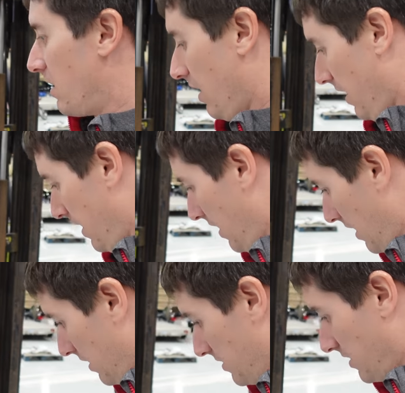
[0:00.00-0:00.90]

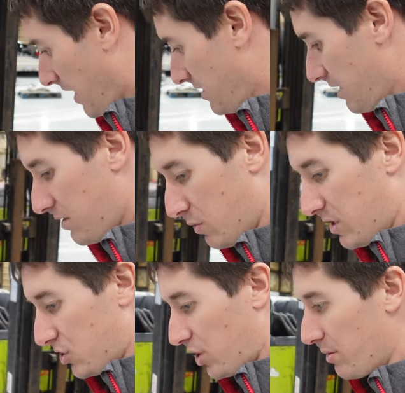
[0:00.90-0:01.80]
and tighten down the
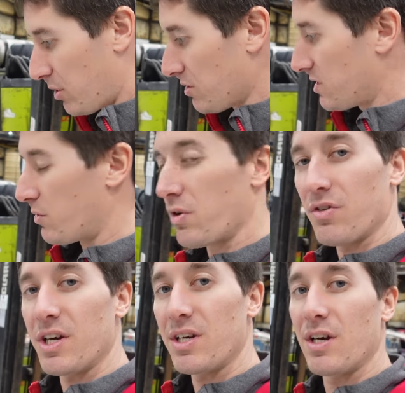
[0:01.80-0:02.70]
windage tray bolts and we're
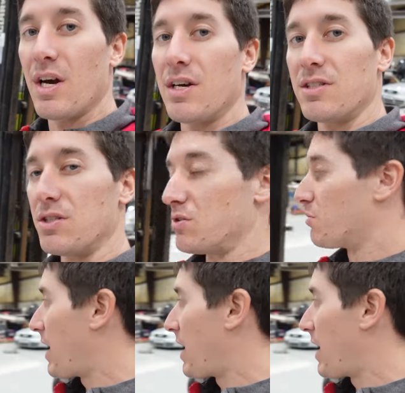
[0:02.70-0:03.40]
ready to do the